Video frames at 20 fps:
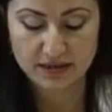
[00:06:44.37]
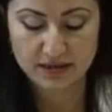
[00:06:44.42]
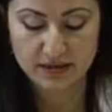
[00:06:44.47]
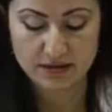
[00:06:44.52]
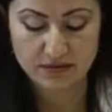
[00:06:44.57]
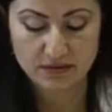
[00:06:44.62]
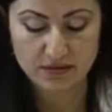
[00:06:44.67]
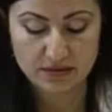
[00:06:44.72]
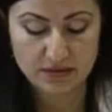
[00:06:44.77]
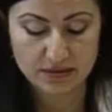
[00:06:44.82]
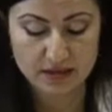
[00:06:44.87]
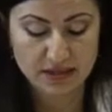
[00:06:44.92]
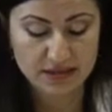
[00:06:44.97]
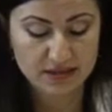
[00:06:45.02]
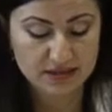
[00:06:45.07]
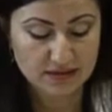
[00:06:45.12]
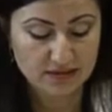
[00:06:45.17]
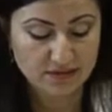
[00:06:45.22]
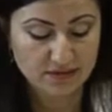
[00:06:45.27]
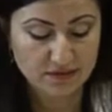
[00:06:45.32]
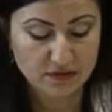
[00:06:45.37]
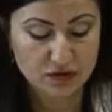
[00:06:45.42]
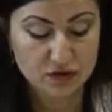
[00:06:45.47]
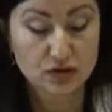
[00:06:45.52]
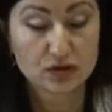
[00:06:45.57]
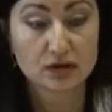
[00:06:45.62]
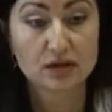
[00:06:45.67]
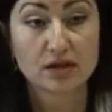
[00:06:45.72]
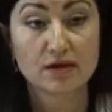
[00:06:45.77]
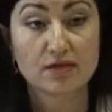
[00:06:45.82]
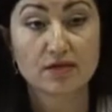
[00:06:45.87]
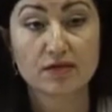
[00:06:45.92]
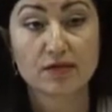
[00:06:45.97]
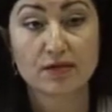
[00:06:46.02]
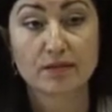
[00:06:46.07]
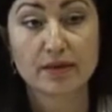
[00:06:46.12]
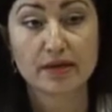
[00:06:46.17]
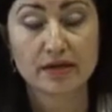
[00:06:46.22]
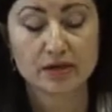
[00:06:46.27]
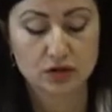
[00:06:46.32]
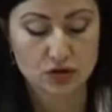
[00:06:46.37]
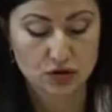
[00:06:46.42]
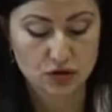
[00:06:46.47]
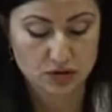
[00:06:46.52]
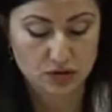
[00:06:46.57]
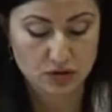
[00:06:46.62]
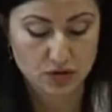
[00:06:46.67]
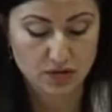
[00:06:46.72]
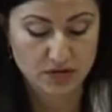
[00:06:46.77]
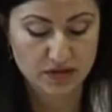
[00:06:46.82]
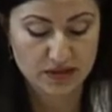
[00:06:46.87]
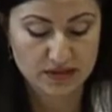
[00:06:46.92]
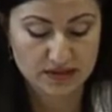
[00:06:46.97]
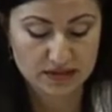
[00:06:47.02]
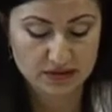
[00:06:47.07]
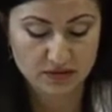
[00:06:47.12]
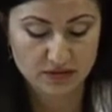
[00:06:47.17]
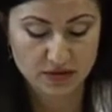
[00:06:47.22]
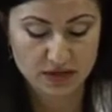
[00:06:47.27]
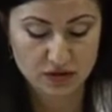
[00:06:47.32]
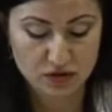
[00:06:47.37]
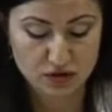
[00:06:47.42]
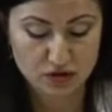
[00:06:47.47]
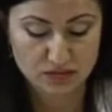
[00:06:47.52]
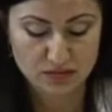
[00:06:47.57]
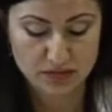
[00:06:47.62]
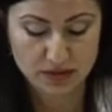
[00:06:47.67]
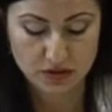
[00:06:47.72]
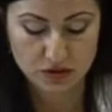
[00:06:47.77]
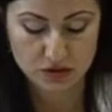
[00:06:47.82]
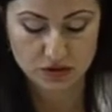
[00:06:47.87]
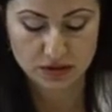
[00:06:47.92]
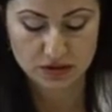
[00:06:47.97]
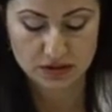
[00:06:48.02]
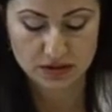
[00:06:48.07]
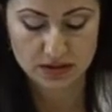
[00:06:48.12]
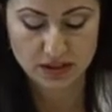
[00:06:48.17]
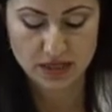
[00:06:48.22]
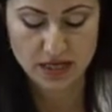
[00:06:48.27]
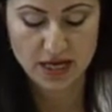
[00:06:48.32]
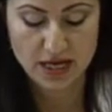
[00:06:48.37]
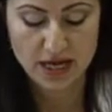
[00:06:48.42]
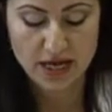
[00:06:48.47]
that there is insufficient information on integration measures